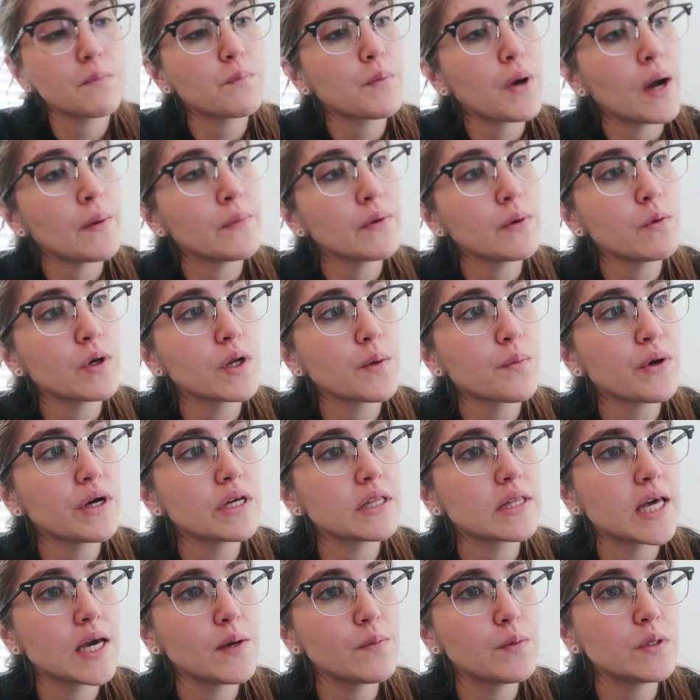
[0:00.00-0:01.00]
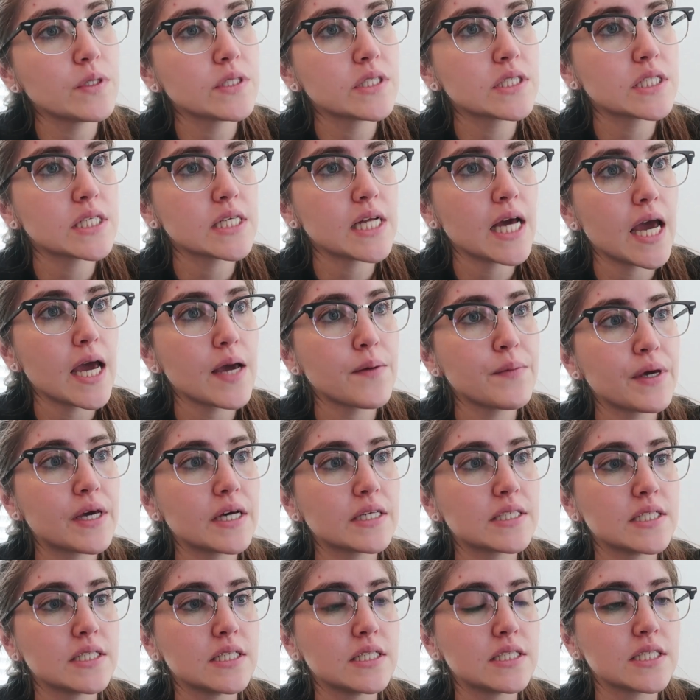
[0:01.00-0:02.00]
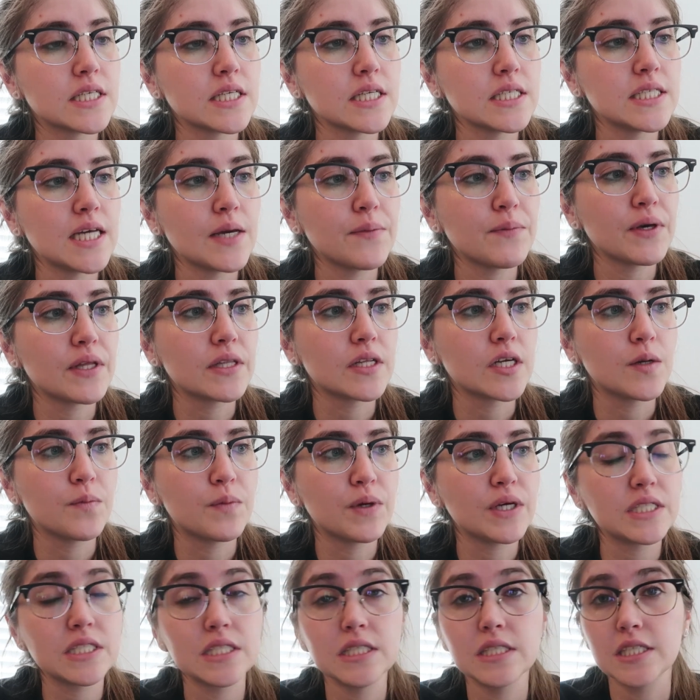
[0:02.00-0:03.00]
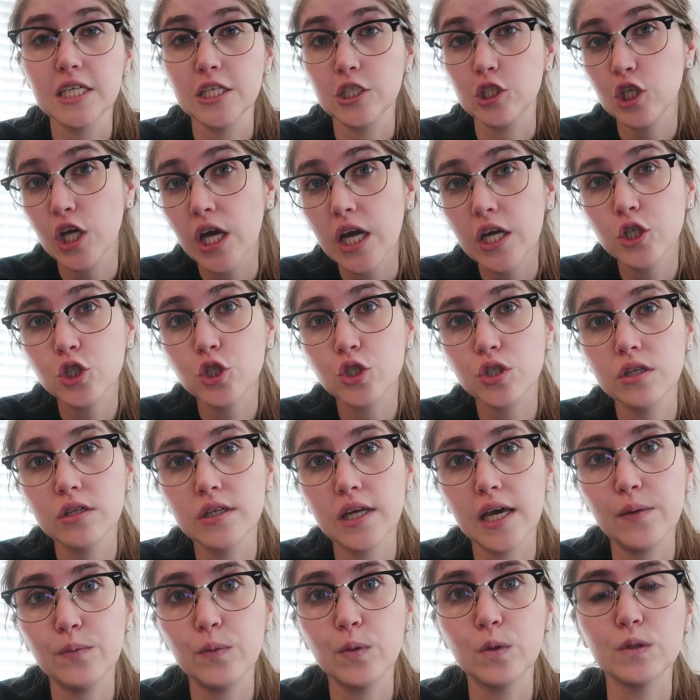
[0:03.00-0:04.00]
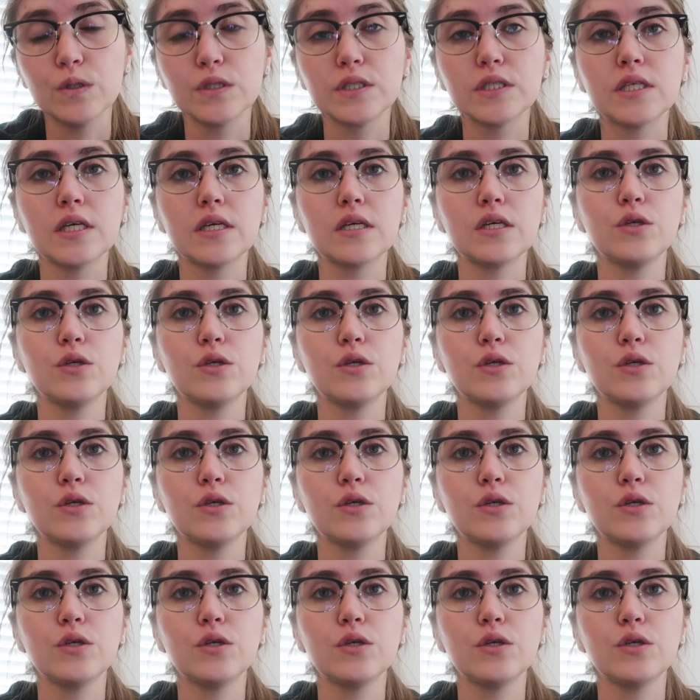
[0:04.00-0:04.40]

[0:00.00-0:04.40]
probably want to print labels today because it's going to take me a little bit since I changed the labels.